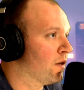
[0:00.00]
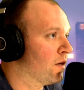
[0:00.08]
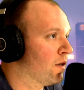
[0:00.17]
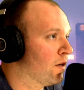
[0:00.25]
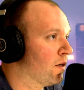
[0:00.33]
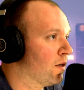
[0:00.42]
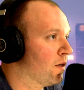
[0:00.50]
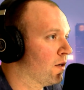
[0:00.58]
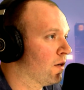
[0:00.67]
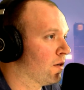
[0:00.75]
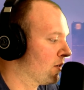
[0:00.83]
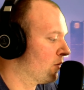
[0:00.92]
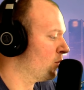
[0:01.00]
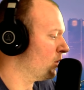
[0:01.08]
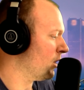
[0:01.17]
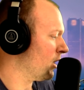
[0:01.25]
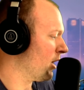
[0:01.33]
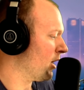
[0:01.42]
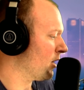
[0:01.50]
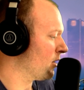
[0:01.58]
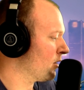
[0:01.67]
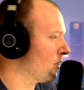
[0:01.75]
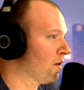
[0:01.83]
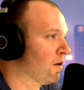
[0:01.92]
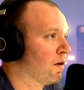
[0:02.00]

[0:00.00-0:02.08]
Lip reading: is NASA will land